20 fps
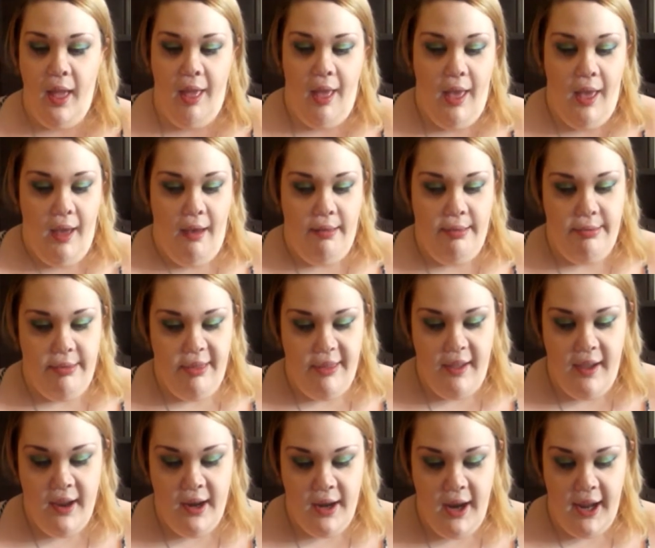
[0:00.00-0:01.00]
And
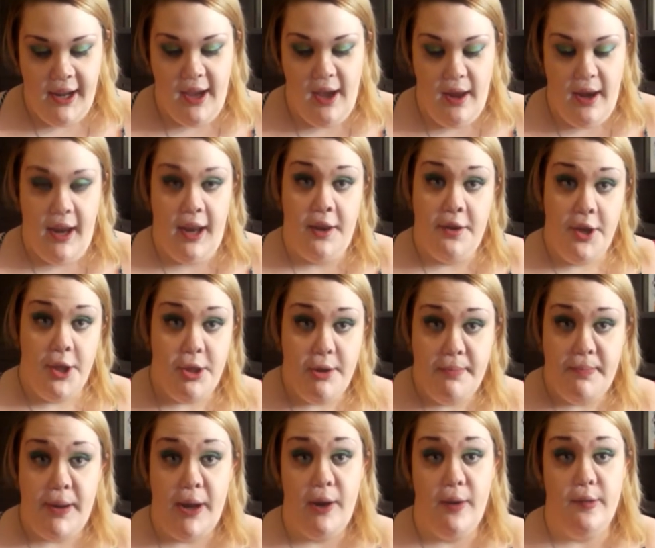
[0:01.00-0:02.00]
then I got another
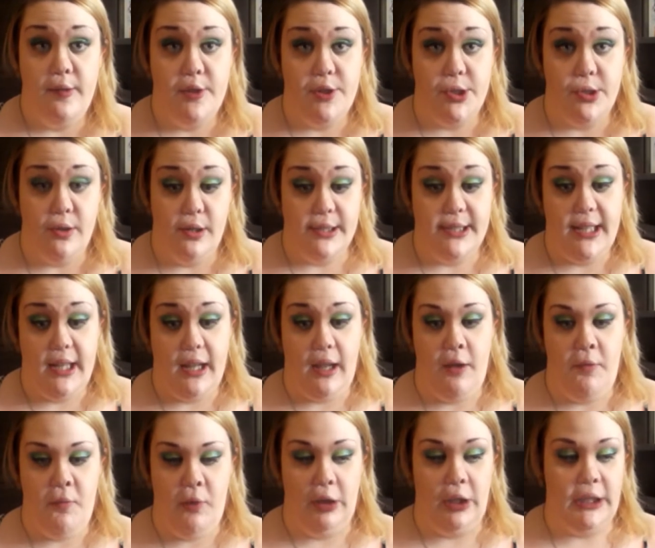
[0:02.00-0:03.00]
pair of the shorts like
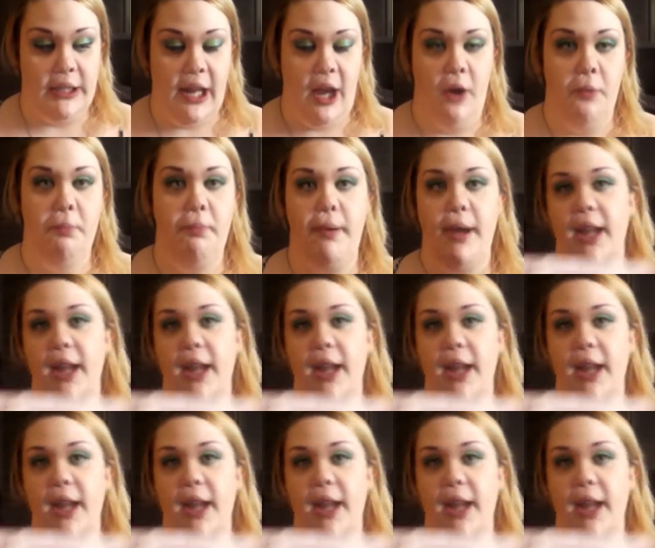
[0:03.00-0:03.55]
I'm wearing now, but